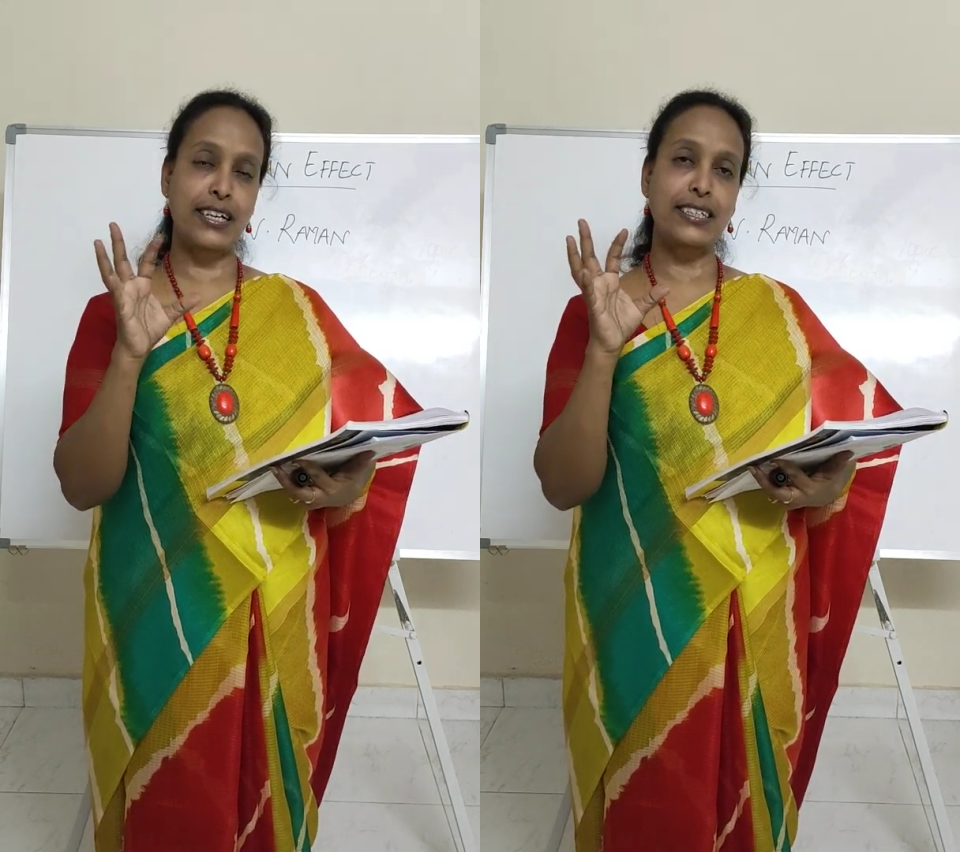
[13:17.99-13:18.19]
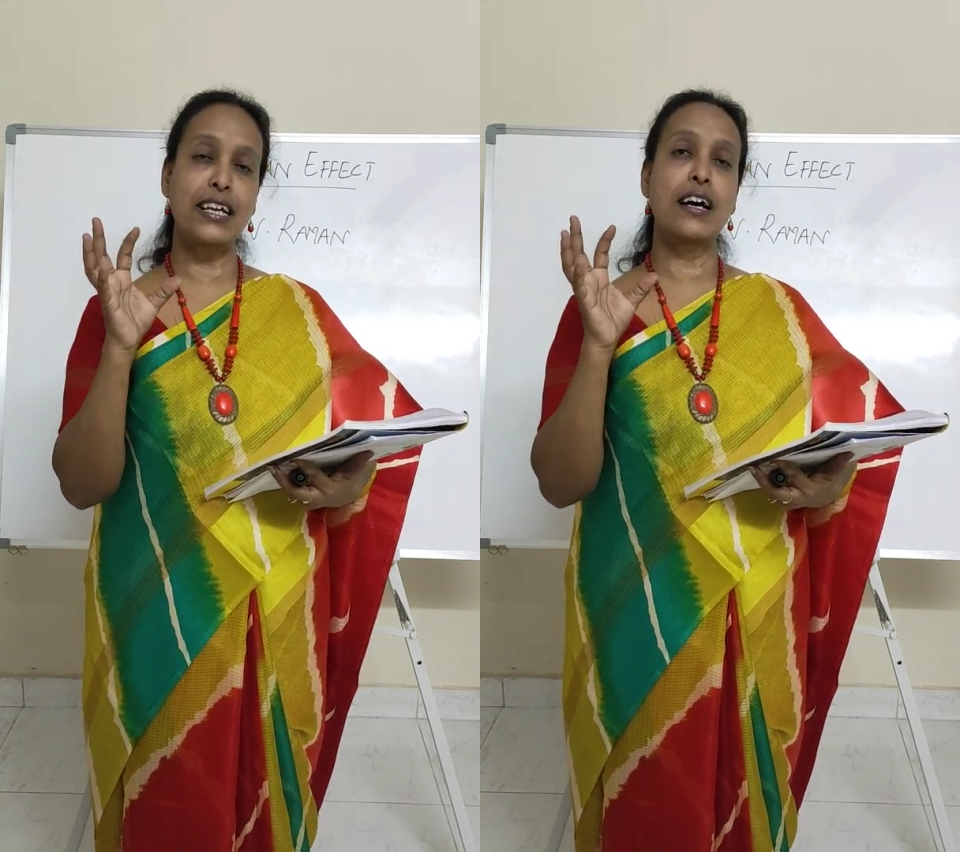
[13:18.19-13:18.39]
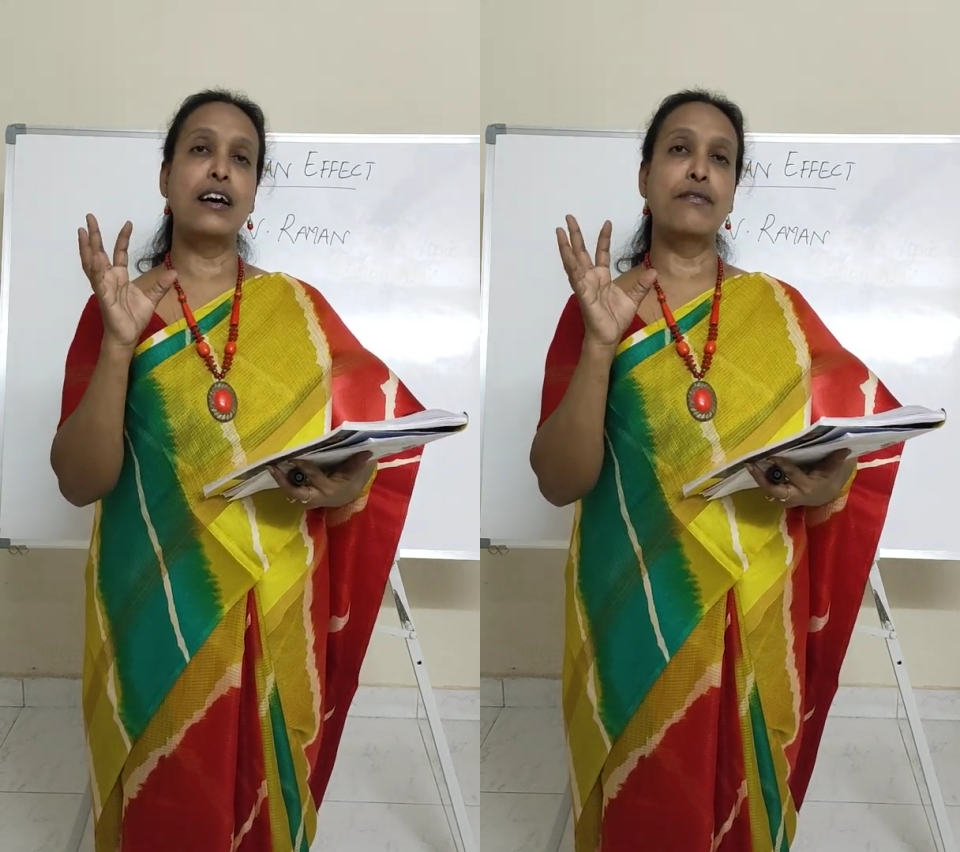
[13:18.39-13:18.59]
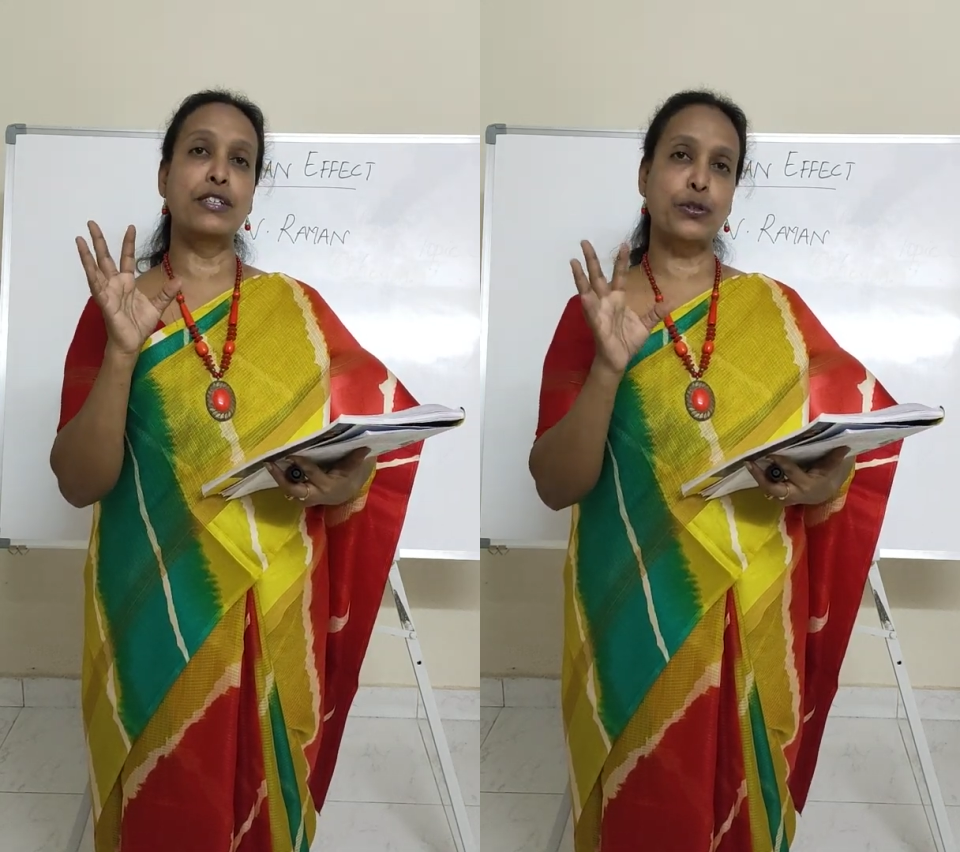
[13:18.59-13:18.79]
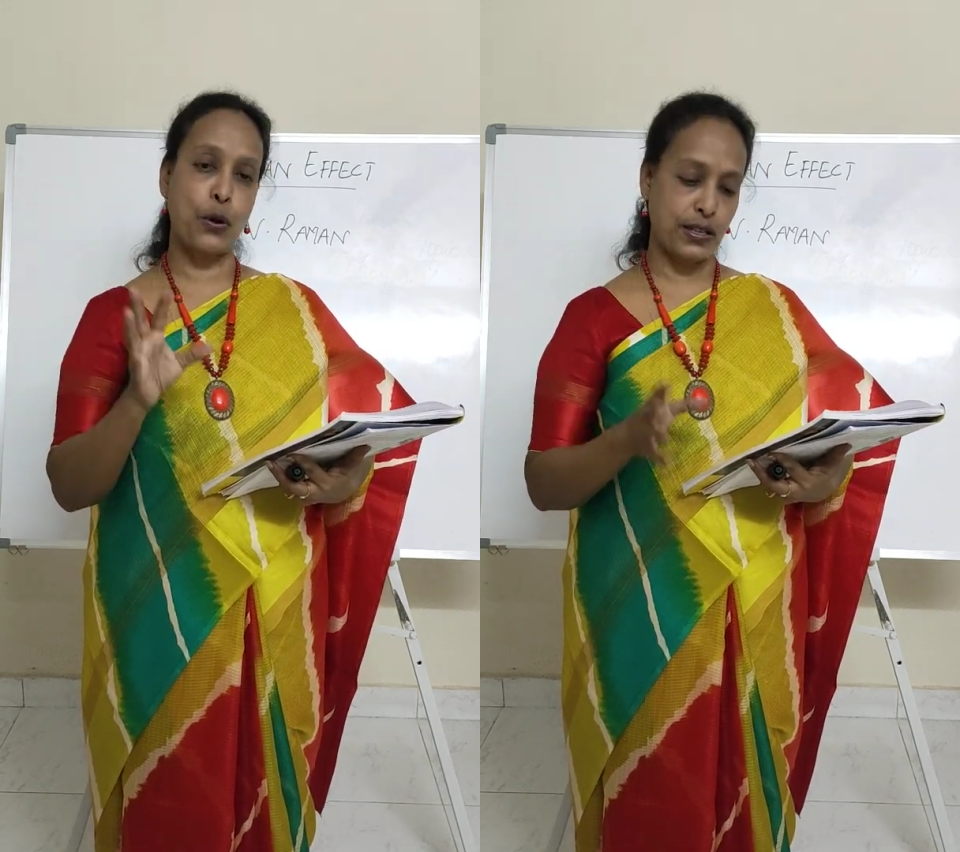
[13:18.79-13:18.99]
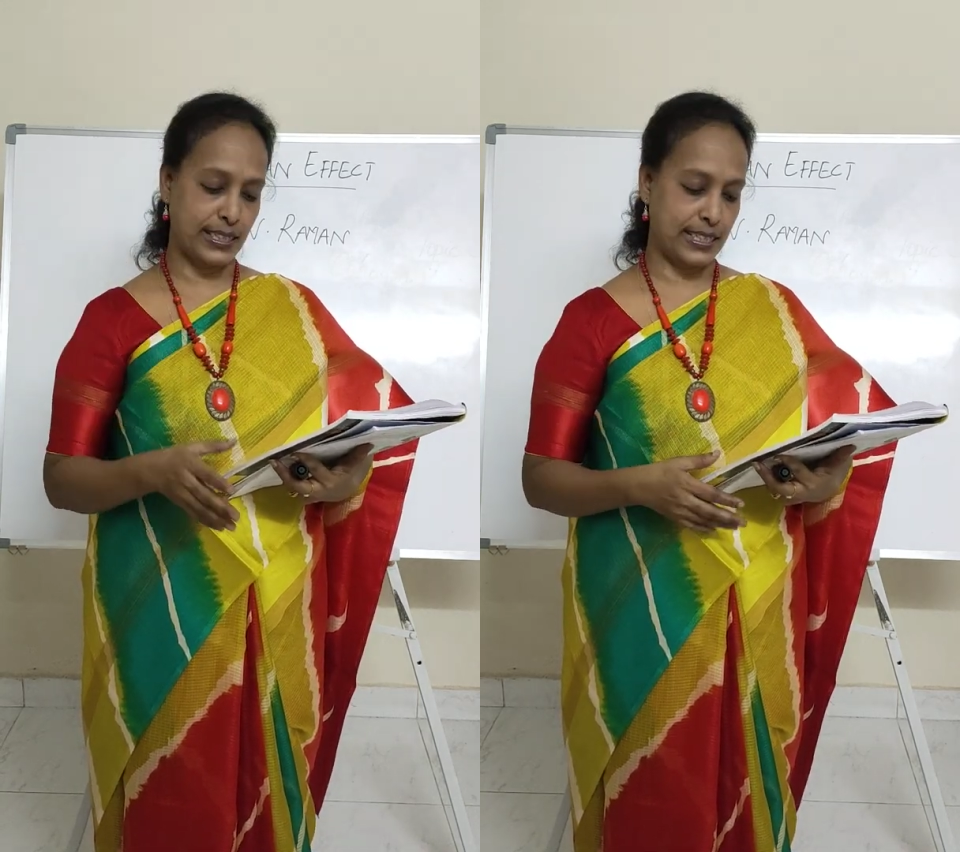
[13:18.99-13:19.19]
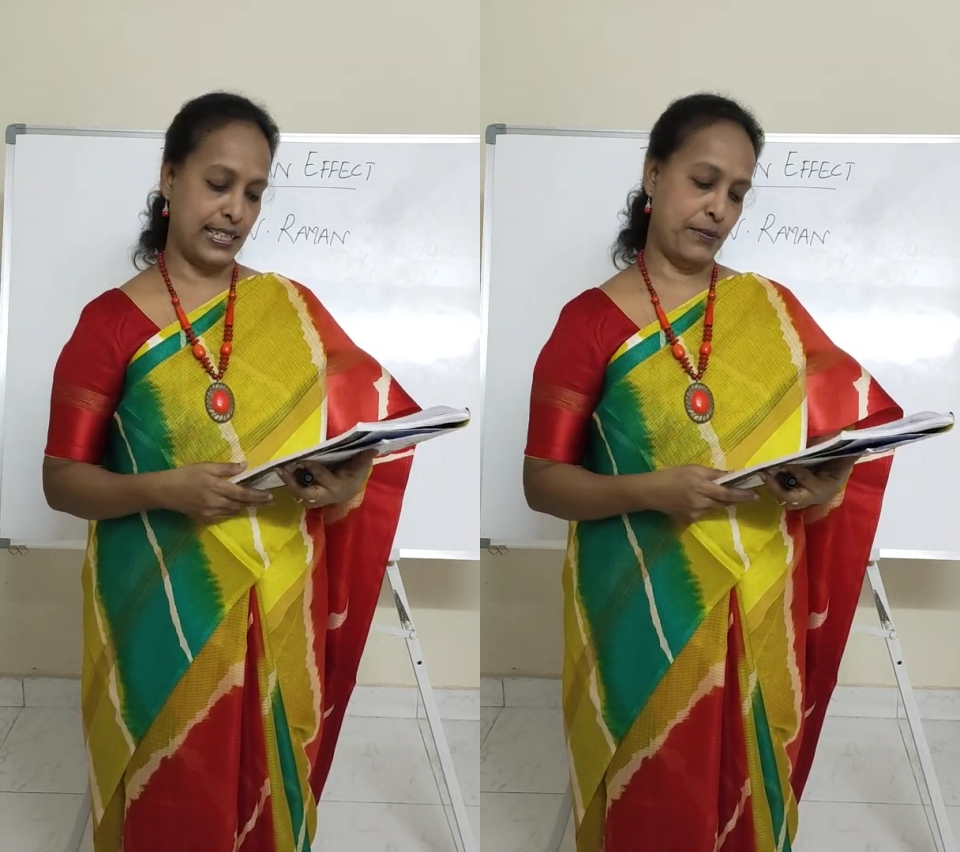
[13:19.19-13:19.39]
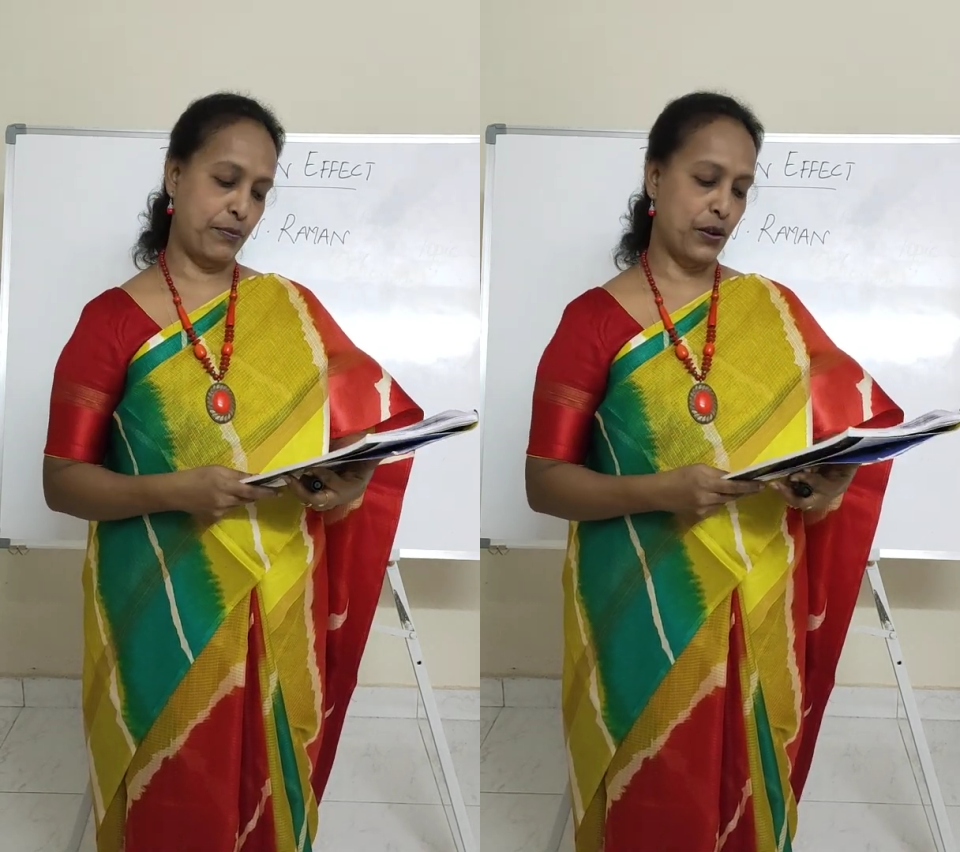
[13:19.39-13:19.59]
is viscosity.